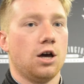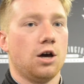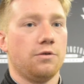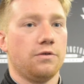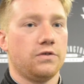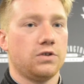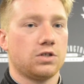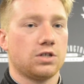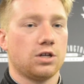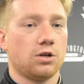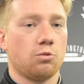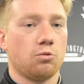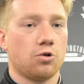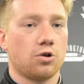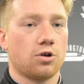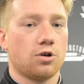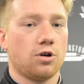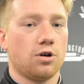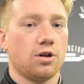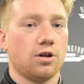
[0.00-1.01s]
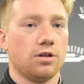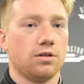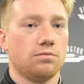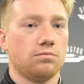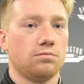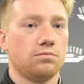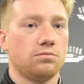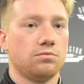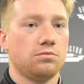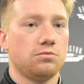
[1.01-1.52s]
We've just got to work on
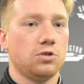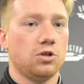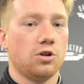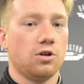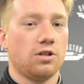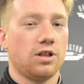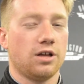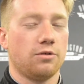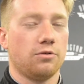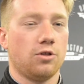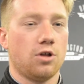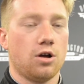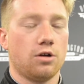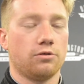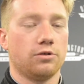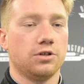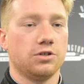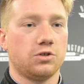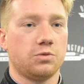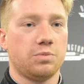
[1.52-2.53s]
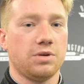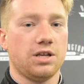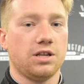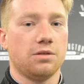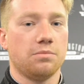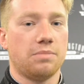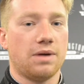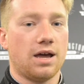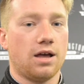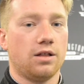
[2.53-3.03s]
long run speed
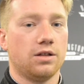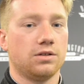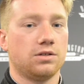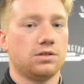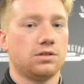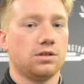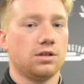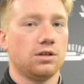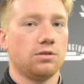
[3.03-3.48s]
and balance,